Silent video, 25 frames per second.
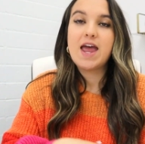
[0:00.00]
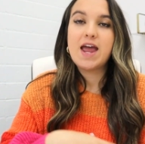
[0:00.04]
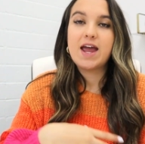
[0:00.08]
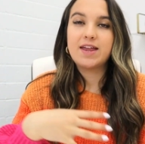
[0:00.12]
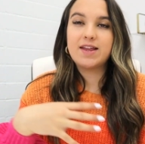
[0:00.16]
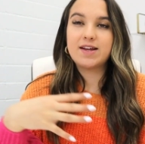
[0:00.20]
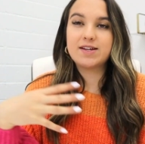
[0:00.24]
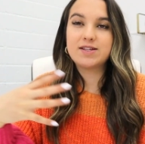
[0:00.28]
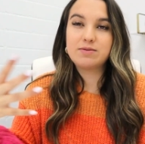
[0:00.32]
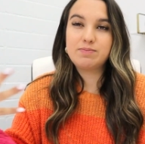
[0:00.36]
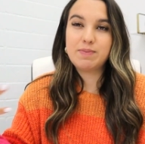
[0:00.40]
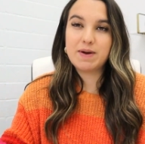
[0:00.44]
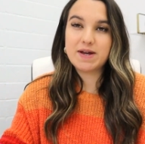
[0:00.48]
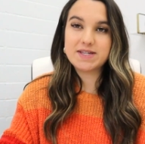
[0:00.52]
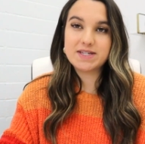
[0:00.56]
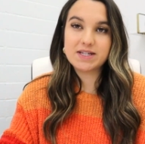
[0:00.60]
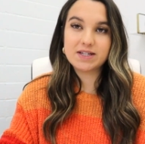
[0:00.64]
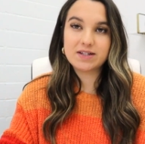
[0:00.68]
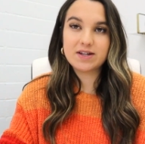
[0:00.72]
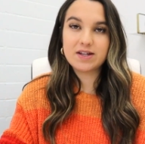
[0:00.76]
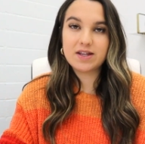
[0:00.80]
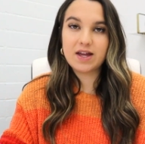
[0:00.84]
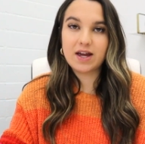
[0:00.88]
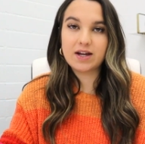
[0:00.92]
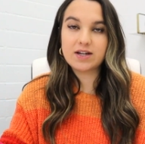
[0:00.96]
And that's
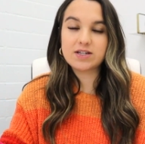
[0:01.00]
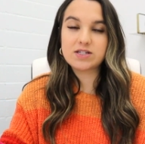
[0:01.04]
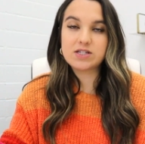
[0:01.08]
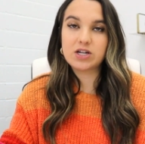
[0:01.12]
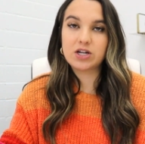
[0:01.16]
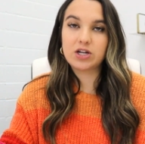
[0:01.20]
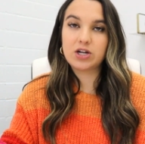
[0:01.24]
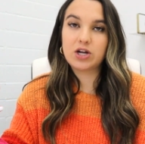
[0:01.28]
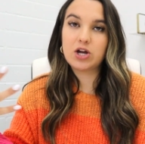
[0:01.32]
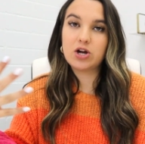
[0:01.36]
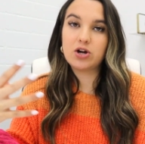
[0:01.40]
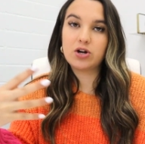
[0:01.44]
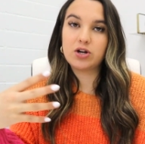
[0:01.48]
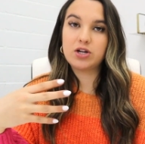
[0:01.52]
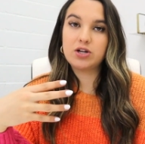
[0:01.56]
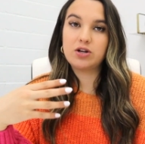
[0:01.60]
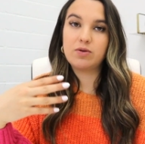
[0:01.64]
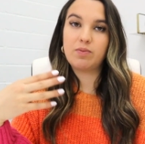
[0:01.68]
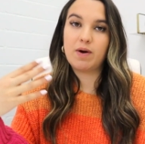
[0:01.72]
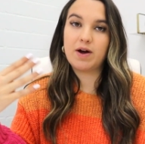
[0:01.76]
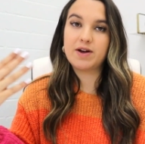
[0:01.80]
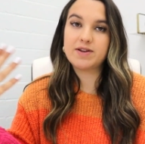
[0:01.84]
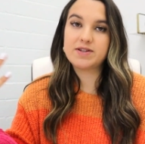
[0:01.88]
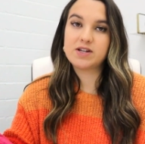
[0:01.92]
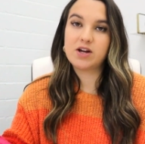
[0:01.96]
basically like a security
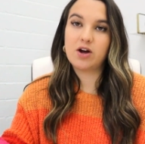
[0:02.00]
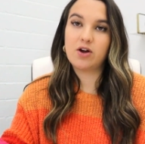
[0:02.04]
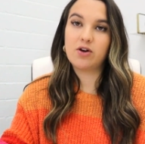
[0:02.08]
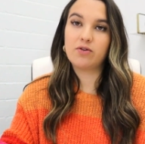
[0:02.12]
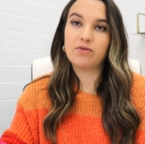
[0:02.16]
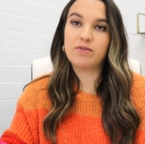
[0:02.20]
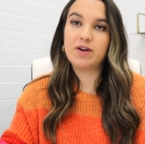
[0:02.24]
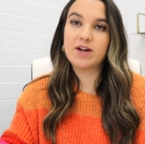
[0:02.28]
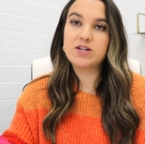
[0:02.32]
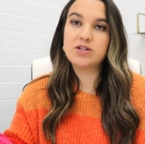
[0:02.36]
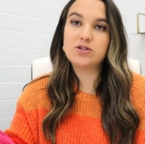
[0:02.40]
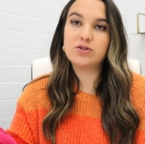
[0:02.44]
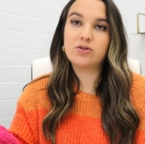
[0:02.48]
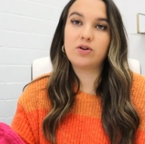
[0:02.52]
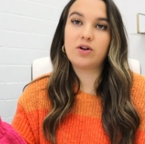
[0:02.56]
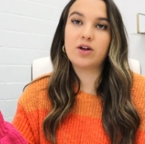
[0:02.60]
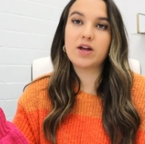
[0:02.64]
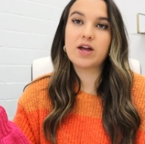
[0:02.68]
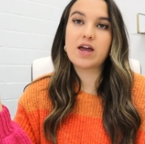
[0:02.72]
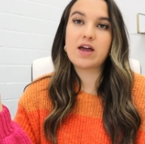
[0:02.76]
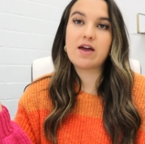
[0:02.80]
deposit on a rental.